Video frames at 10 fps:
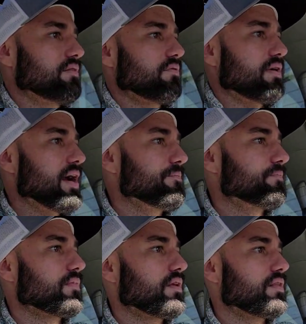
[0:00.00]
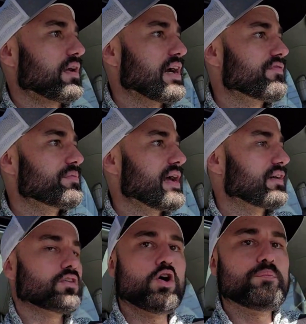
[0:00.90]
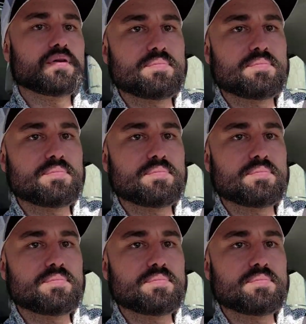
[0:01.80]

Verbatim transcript: right? The government has opened